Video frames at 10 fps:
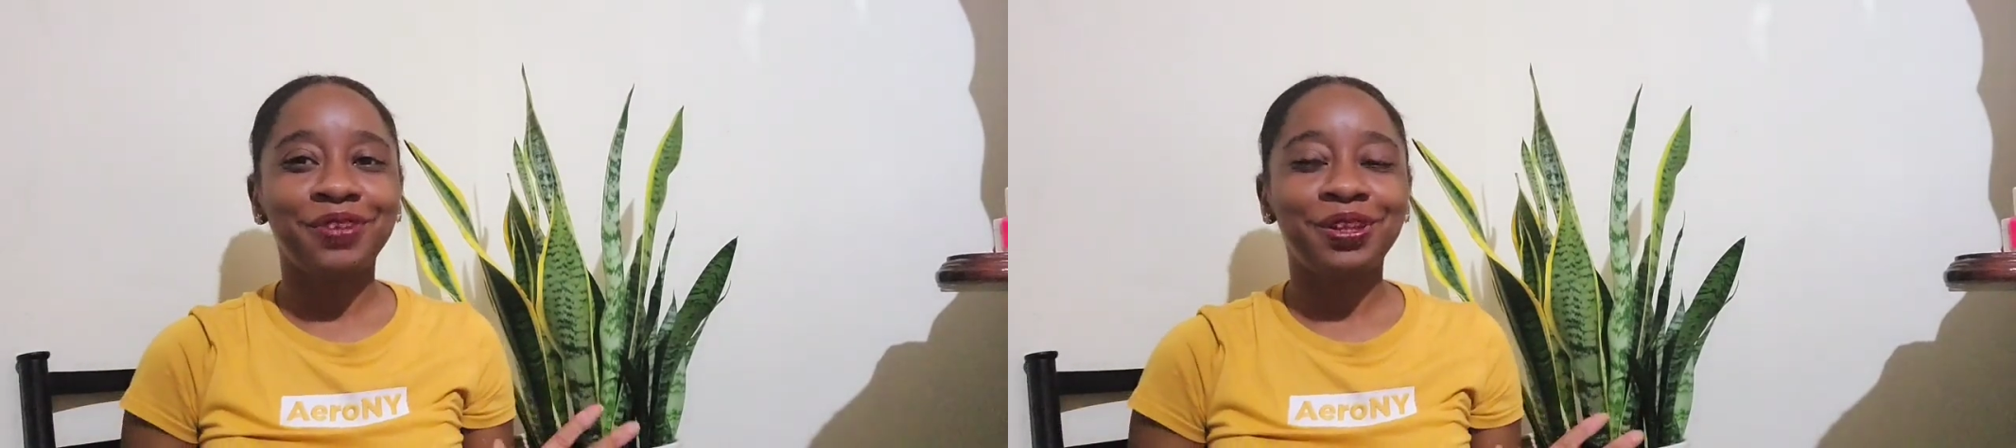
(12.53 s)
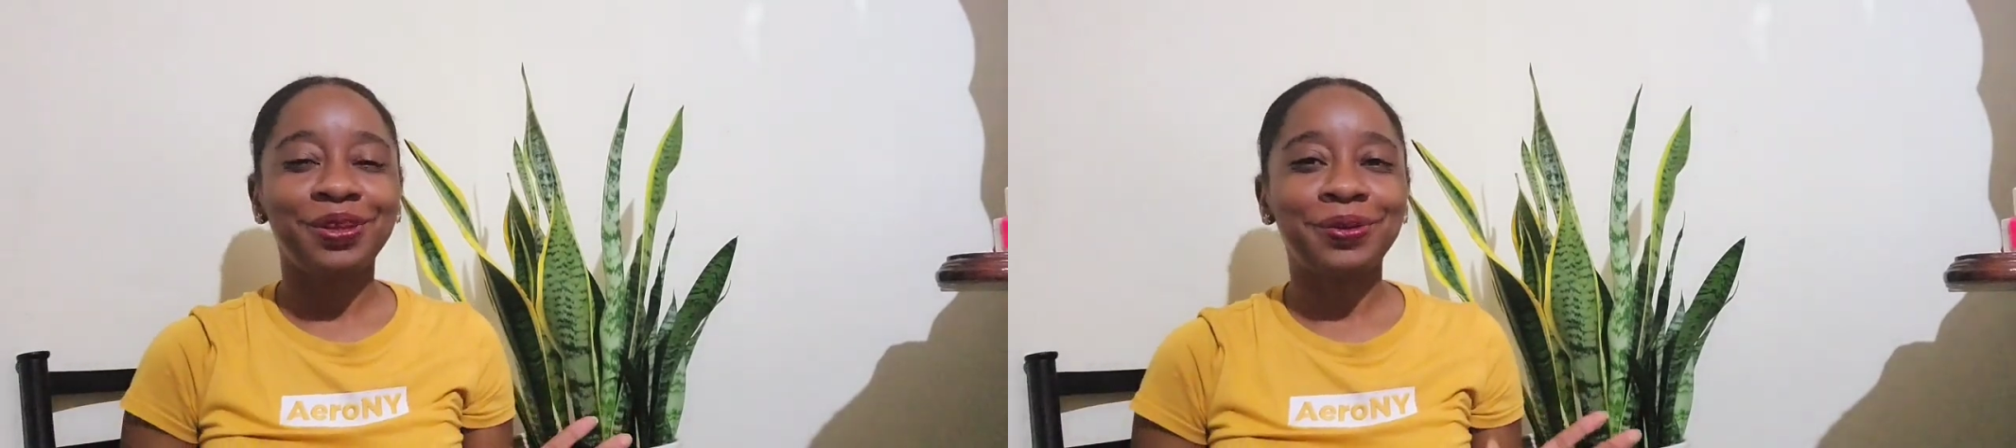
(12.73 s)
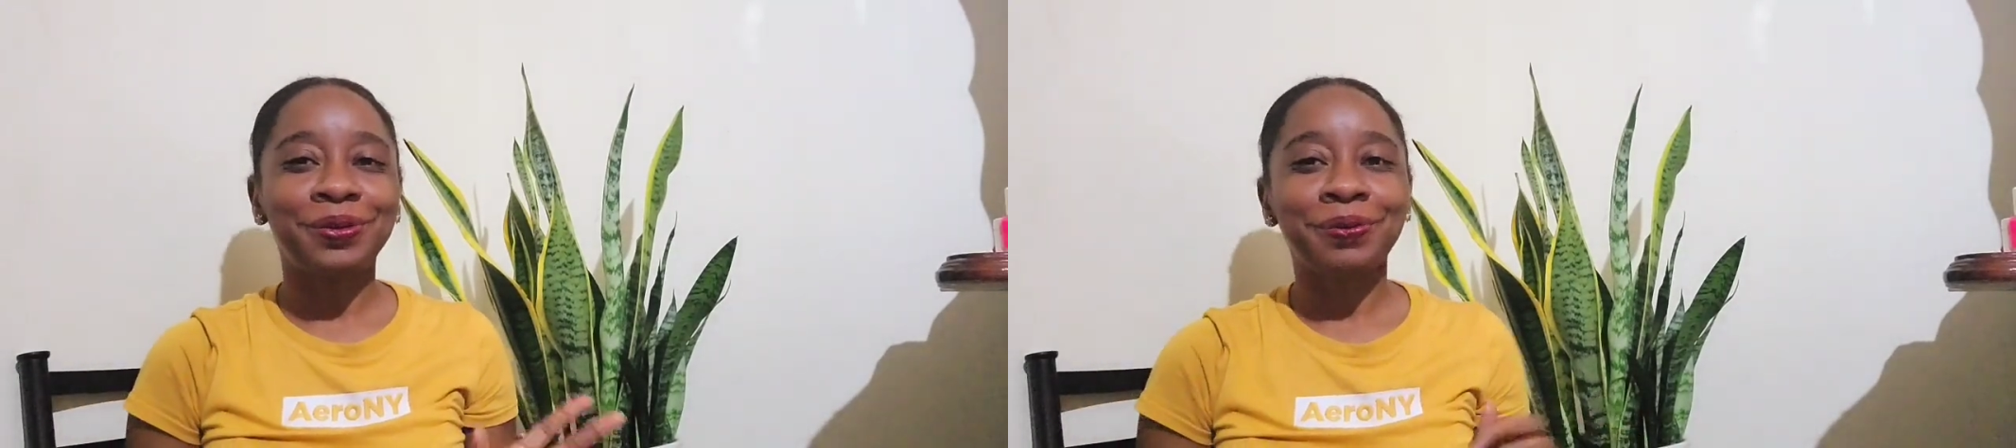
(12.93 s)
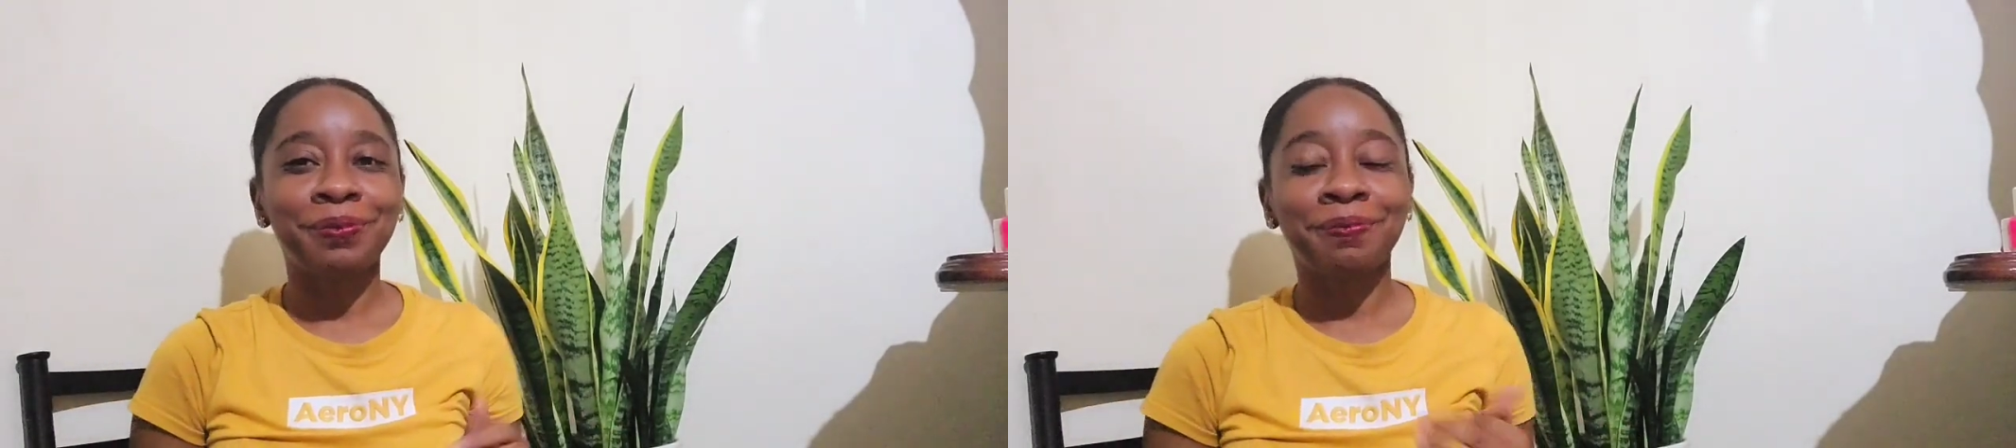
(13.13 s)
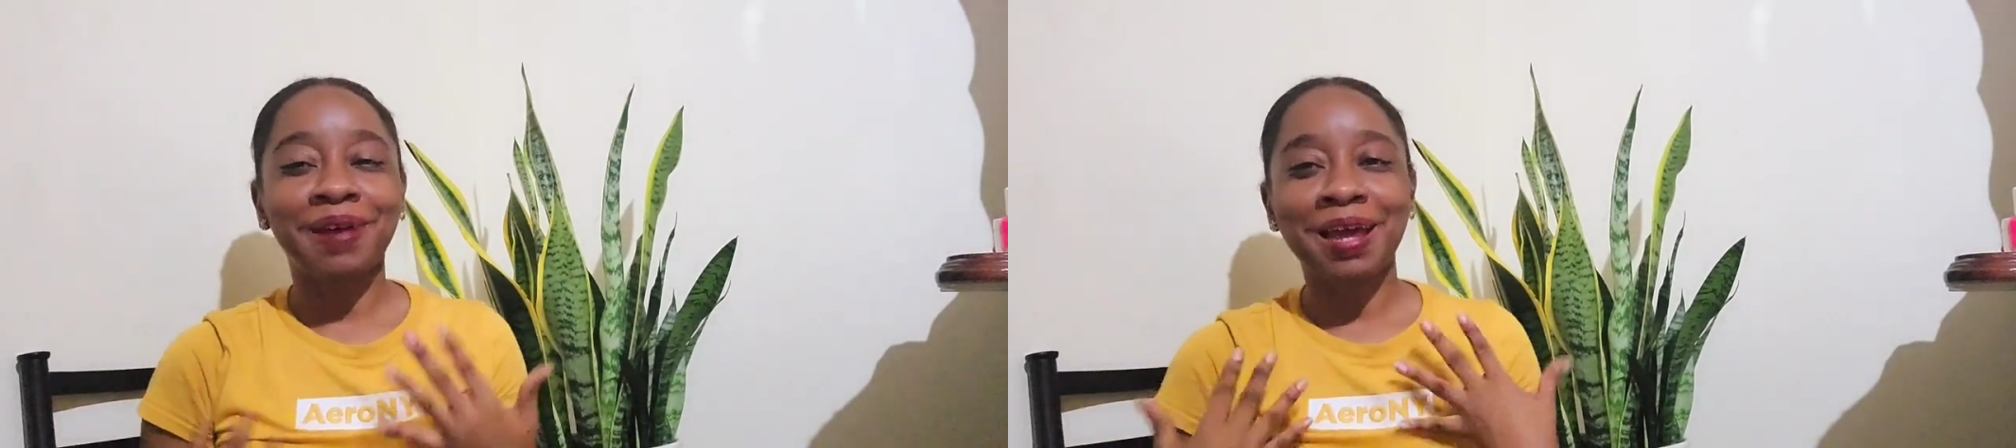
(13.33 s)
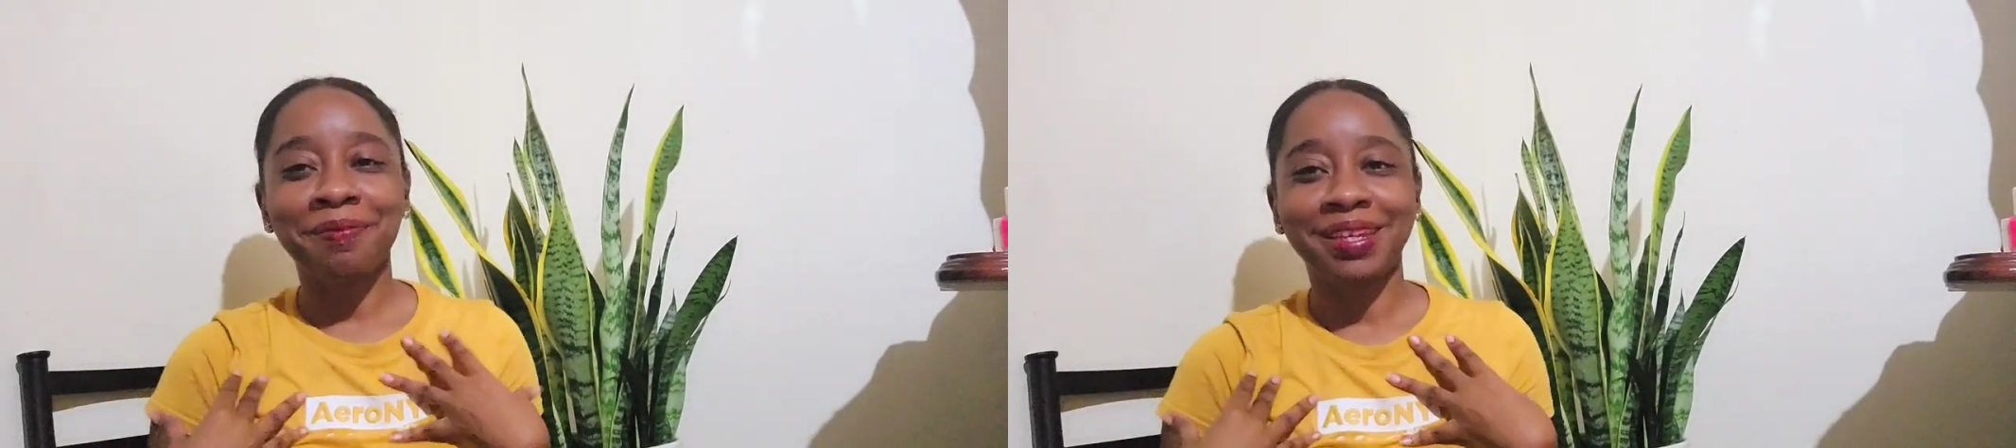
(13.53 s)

video by